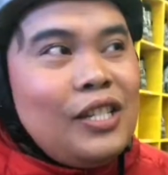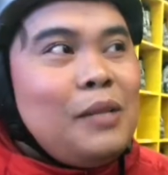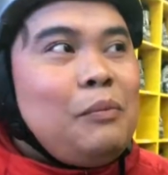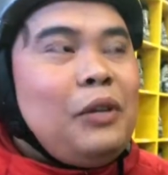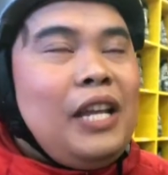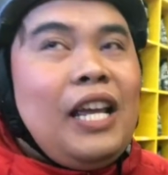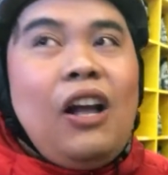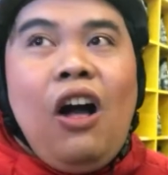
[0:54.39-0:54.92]
Just
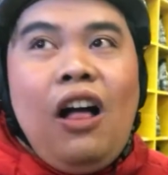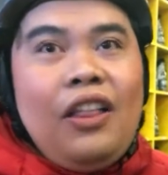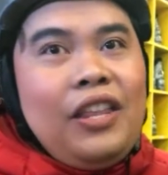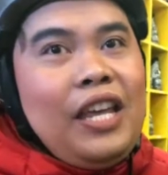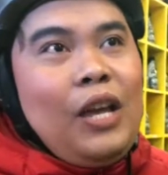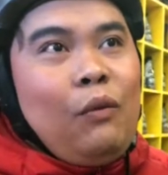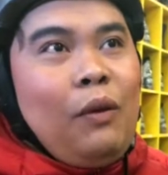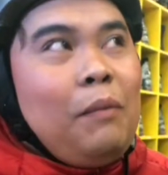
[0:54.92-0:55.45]
putting all
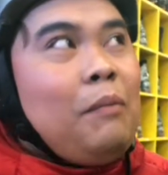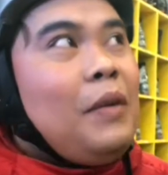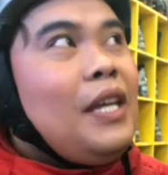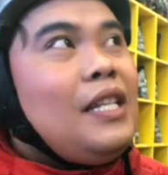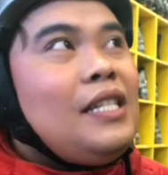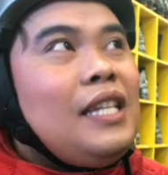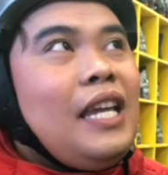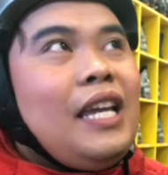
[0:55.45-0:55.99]
the
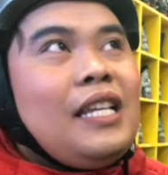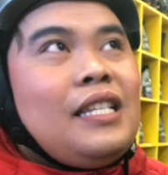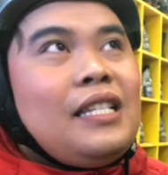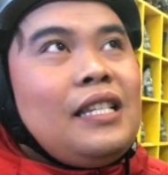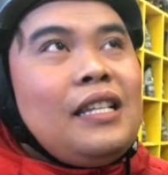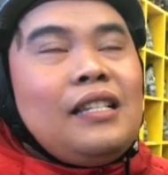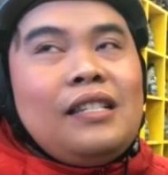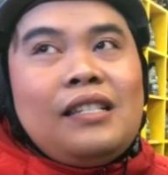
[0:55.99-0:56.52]
equipment
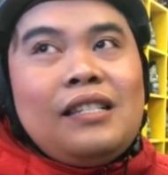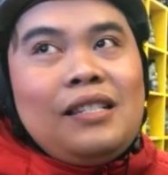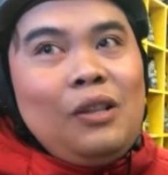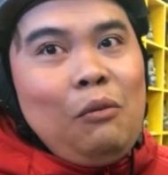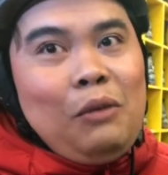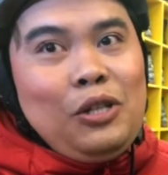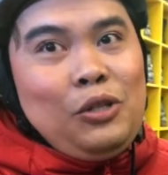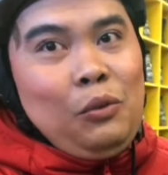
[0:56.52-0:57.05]
is
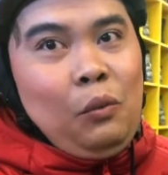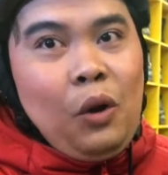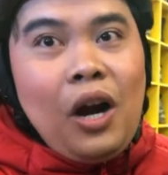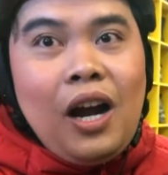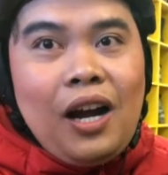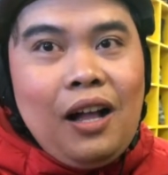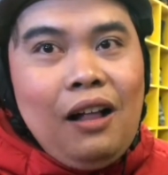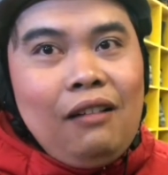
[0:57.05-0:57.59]
so much
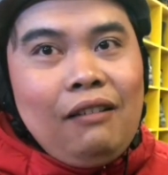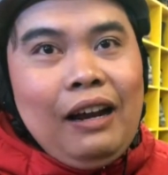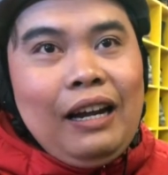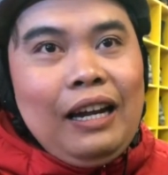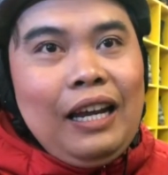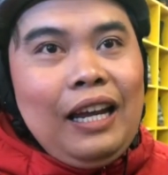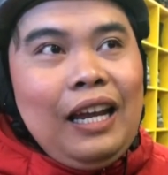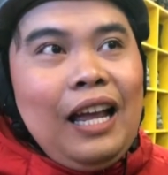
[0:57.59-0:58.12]
work already.
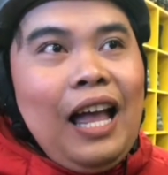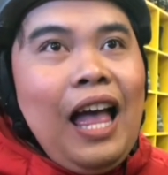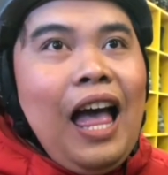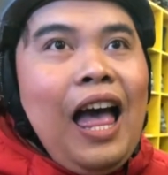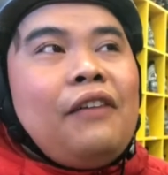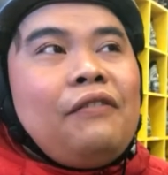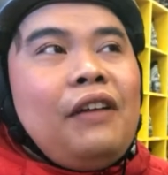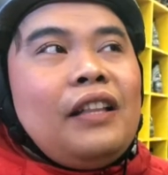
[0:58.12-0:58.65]

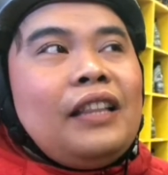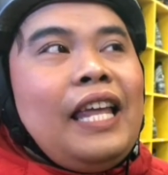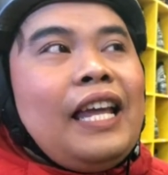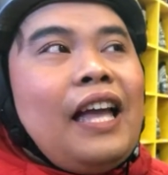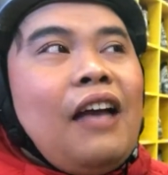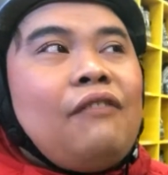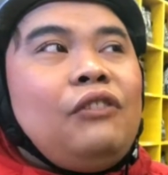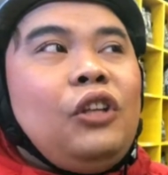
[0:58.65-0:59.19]
I felt
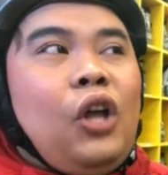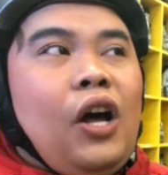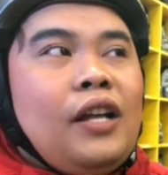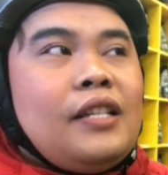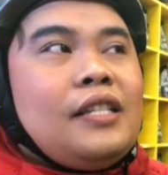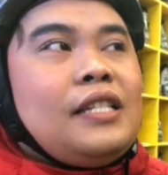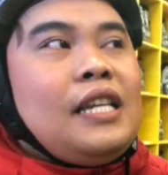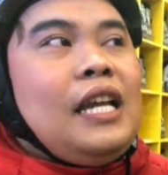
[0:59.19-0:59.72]
like I've
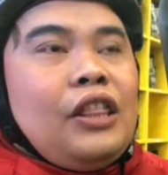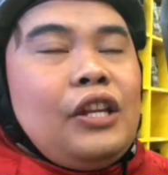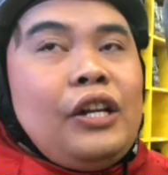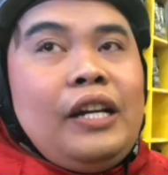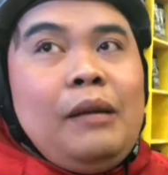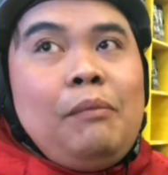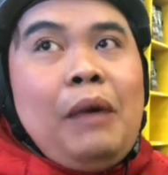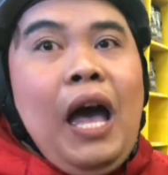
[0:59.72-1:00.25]
lost
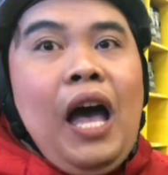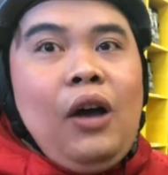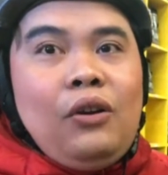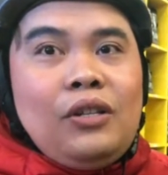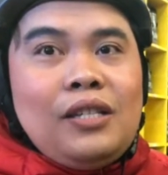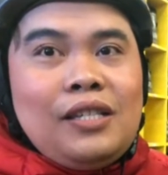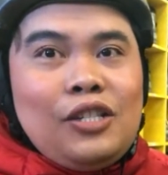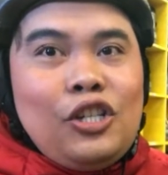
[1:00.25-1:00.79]
30
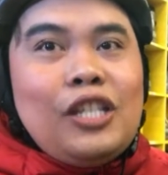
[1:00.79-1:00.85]
pounds